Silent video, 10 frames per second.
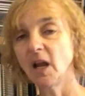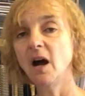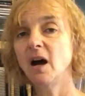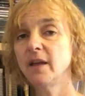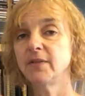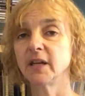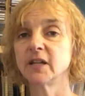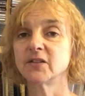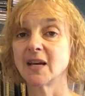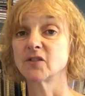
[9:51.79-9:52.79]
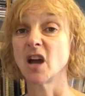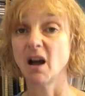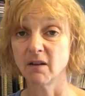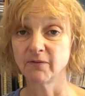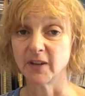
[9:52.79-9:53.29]
I think it sounds
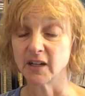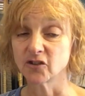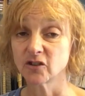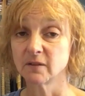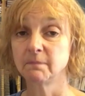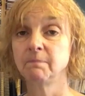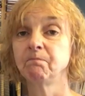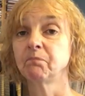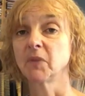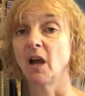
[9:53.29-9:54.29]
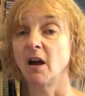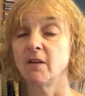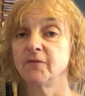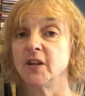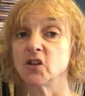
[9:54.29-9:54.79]
half finished.
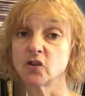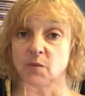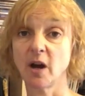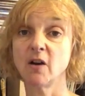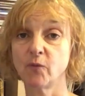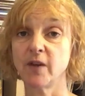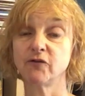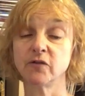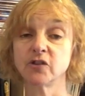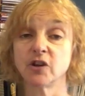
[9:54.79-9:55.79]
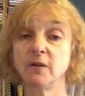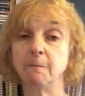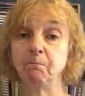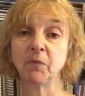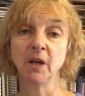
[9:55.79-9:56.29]
Half finished because we're halfway through the
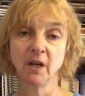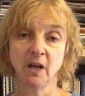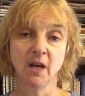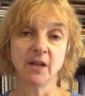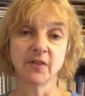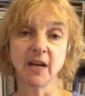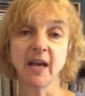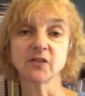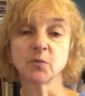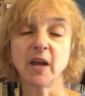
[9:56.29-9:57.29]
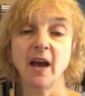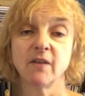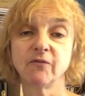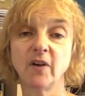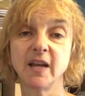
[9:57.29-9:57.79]
tune. The next we
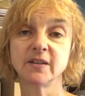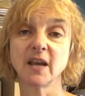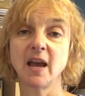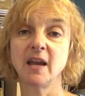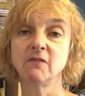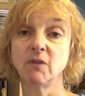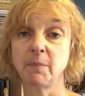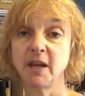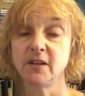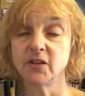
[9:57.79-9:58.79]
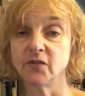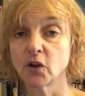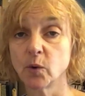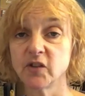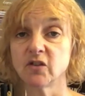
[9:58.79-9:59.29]
have phrase A repeated.
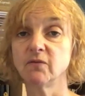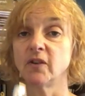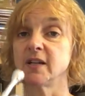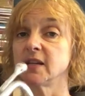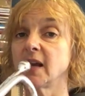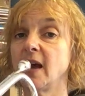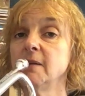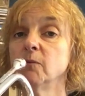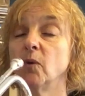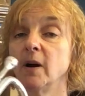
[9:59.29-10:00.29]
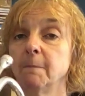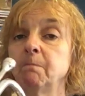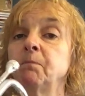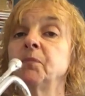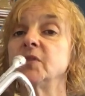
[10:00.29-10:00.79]
The question phrase again. 1,
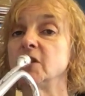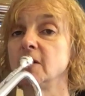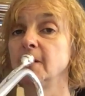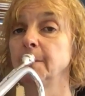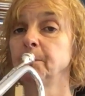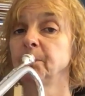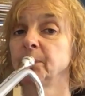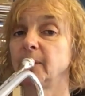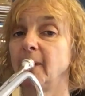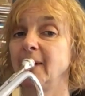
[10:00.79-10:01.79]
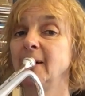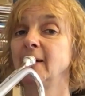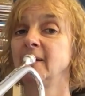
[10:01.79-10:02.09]
2, 3,